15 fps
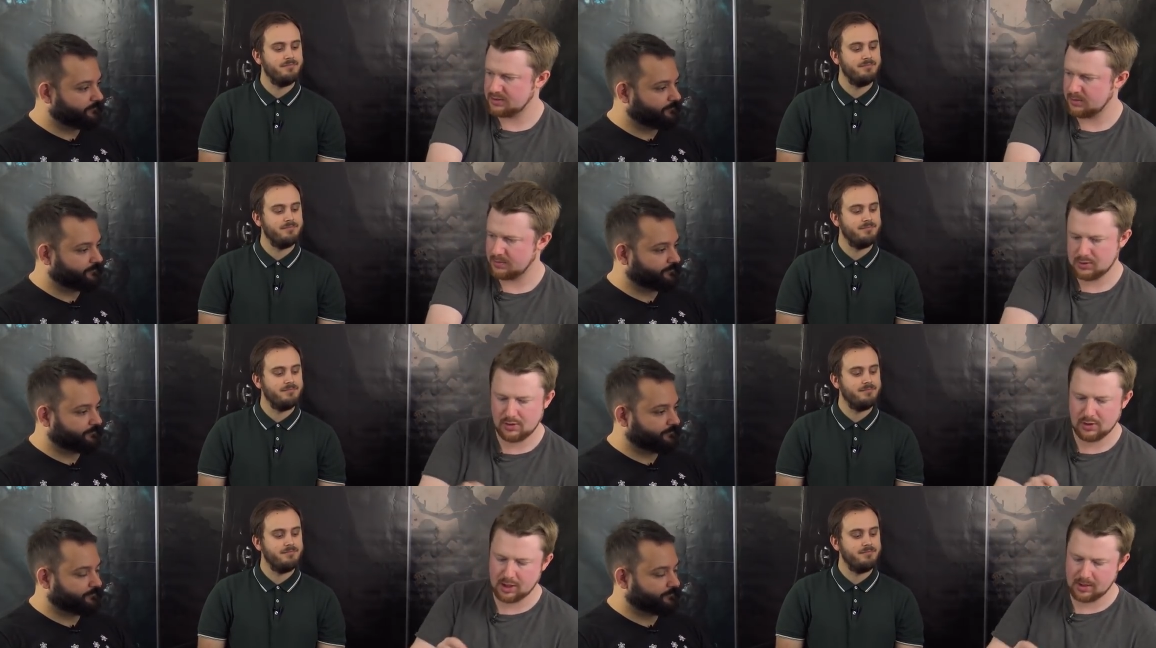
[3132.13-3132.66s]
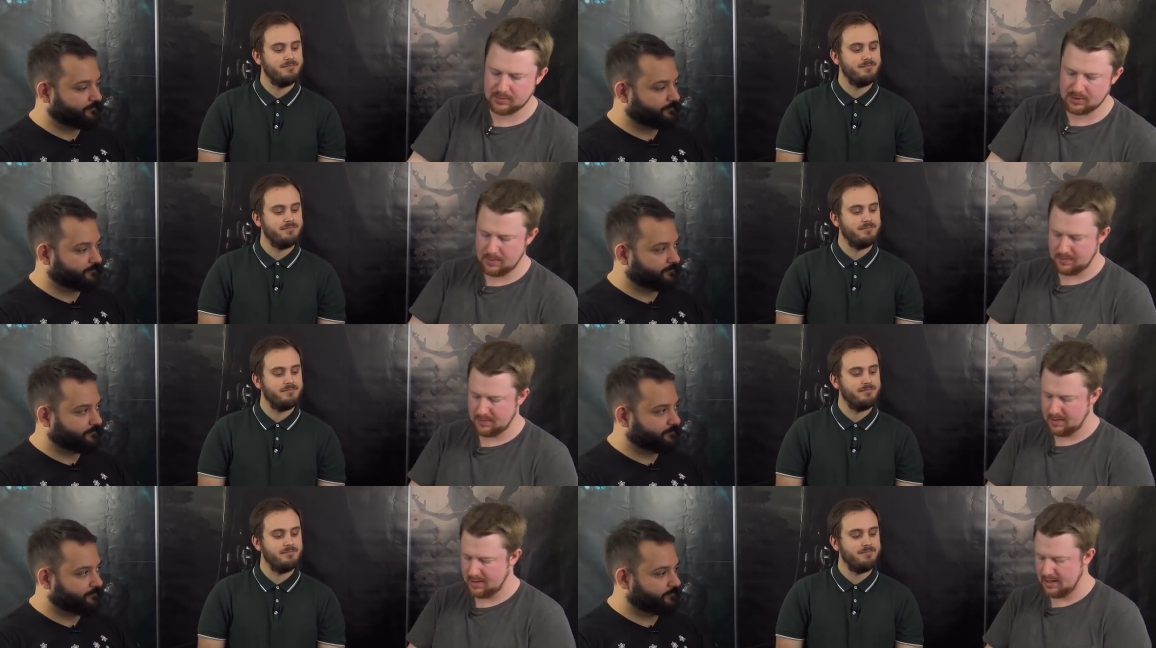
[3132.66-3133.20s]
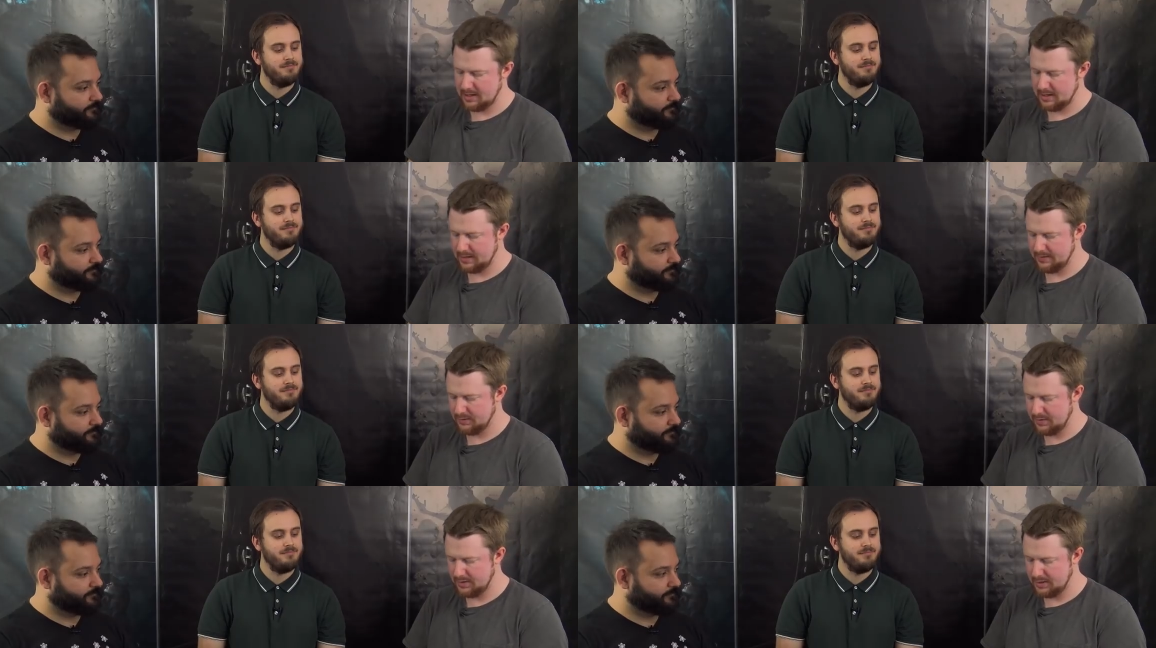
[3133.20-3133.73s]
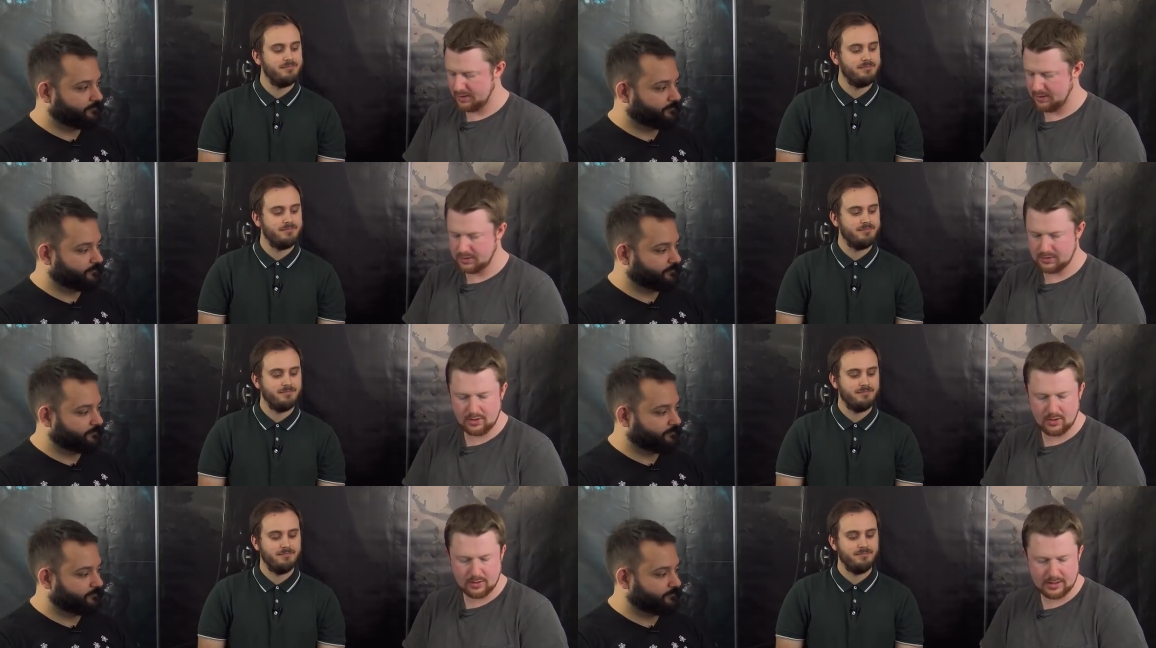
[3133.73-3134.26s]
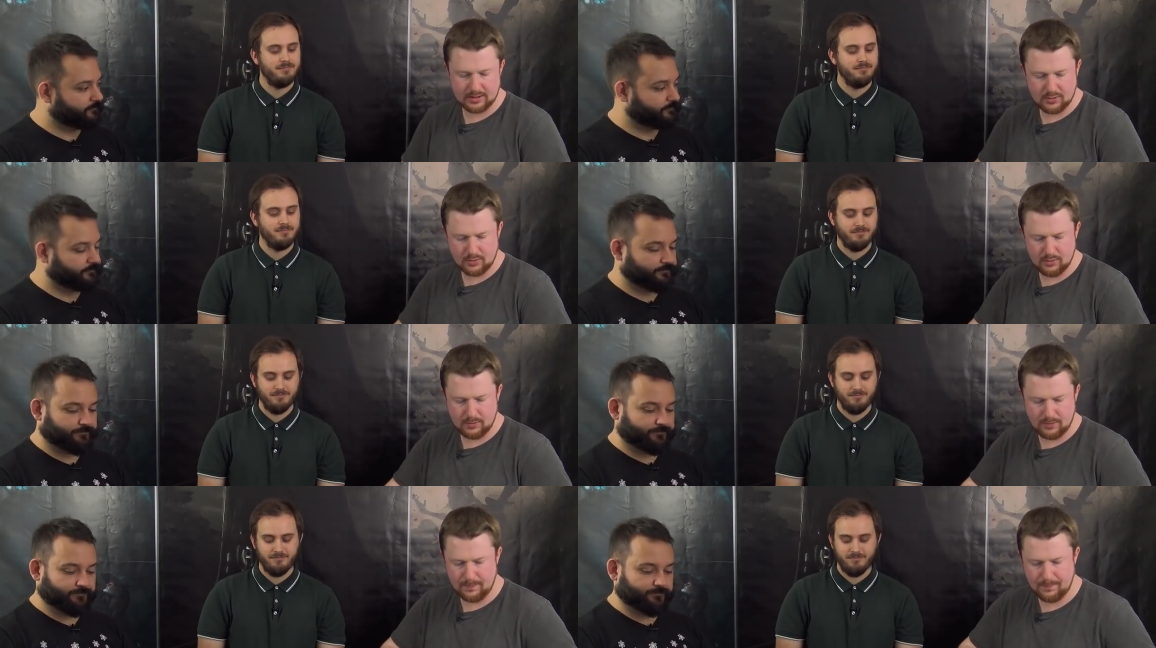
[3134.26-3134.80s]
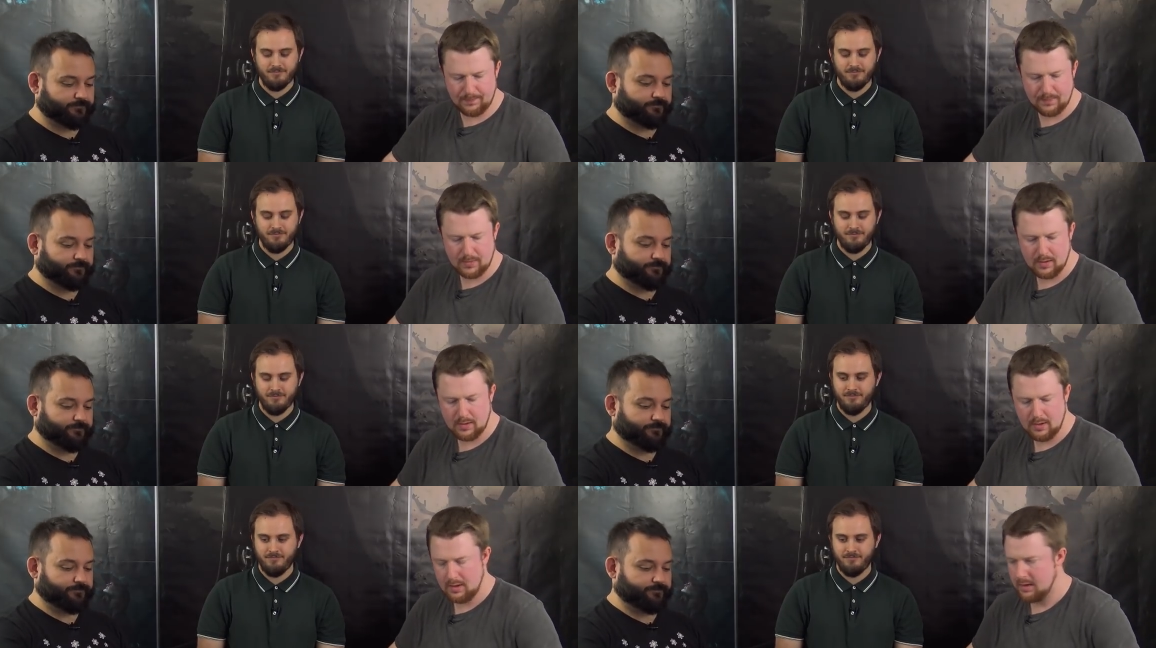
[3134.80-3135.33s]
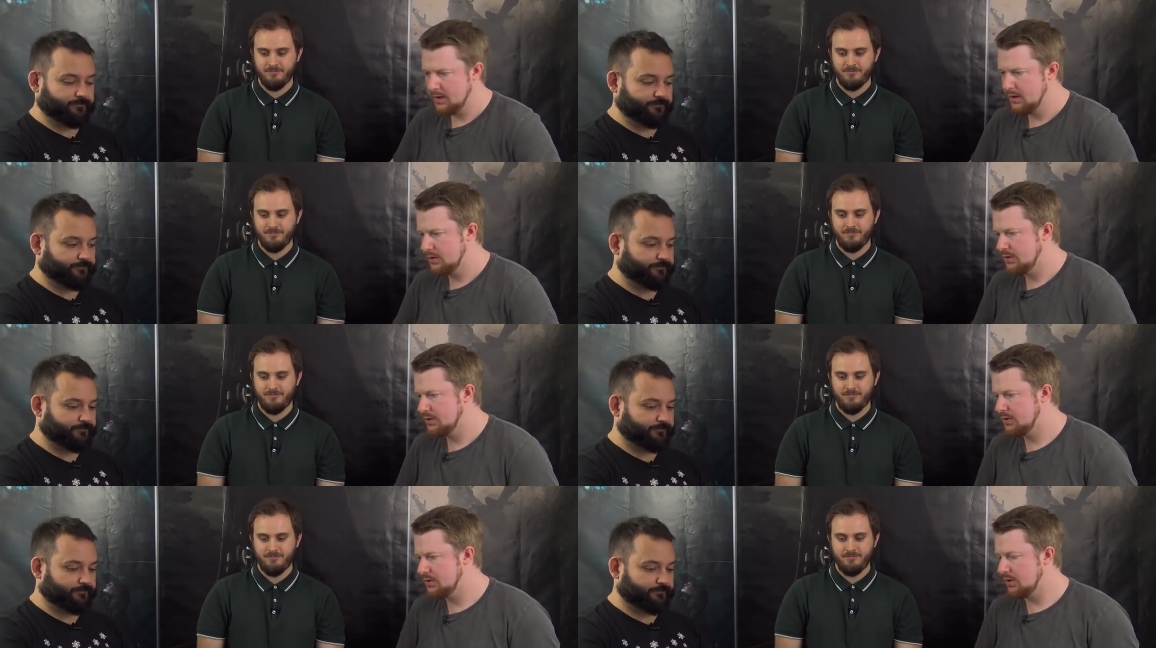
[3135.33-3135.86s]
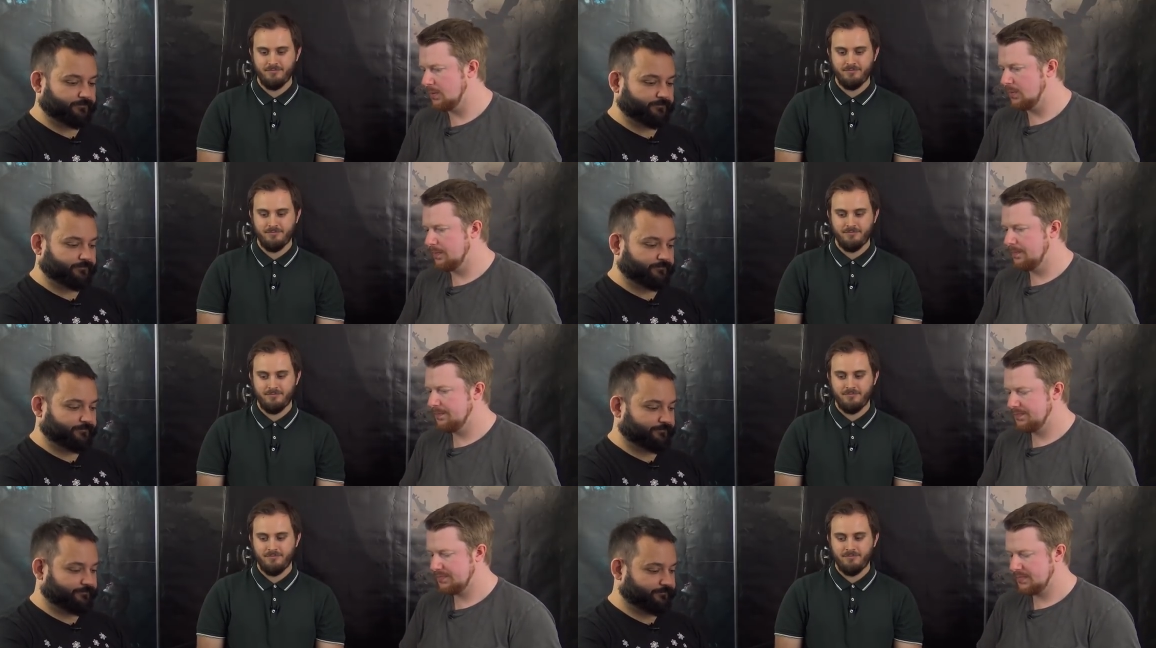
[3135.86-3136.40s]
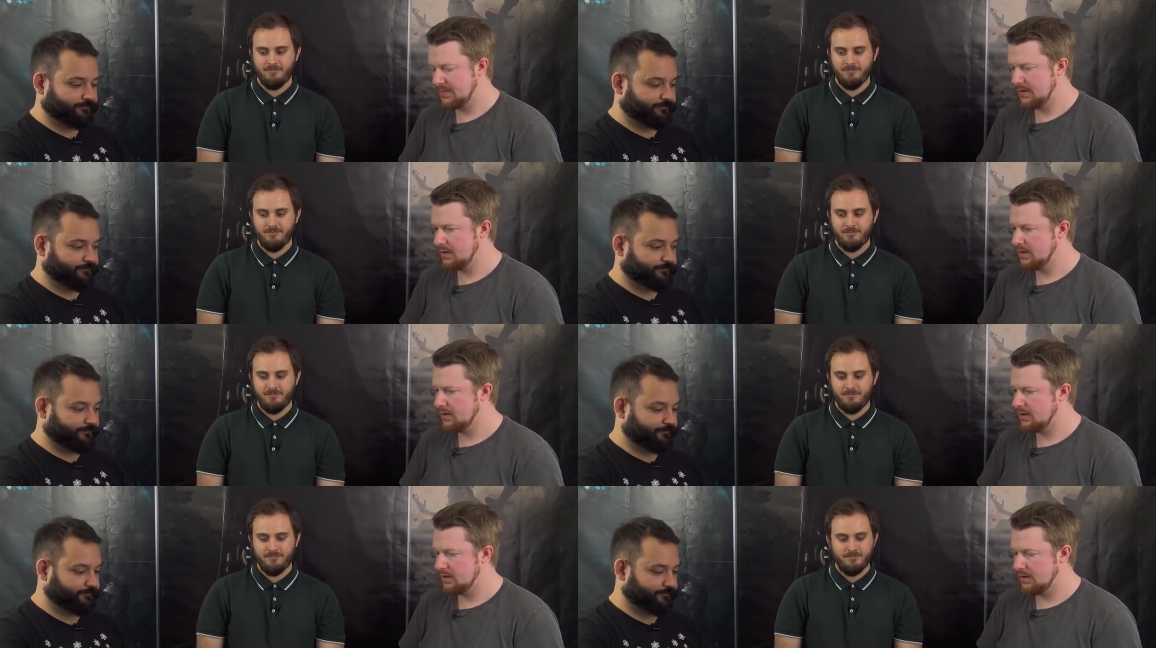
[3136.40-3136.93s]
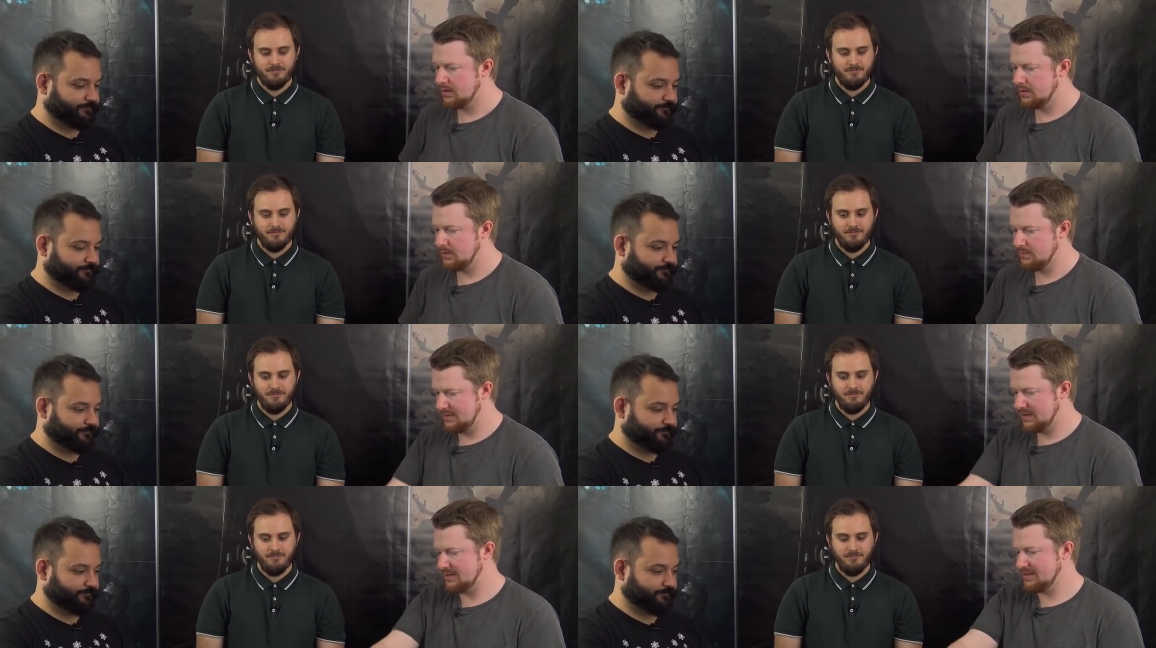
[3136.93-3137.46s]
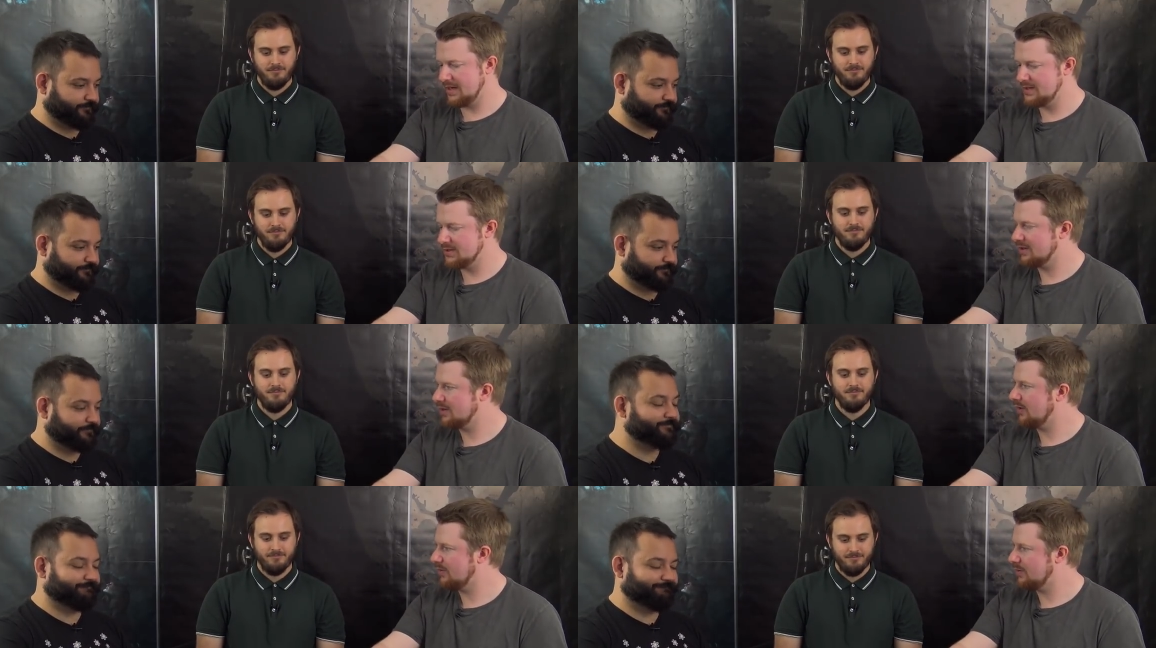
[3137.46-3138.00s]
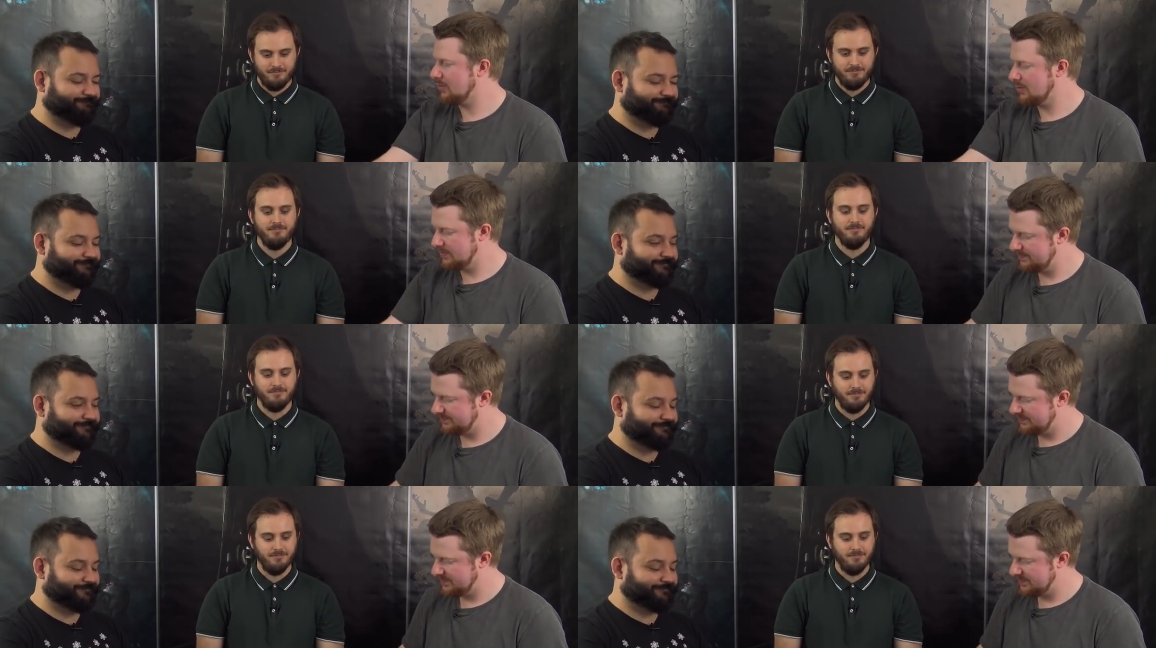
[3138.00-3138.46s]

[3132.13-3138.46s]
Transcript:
Speaker 1: an opportunity comes up, and I've got another talk, that's cool. So, this guy's going off the board. Mm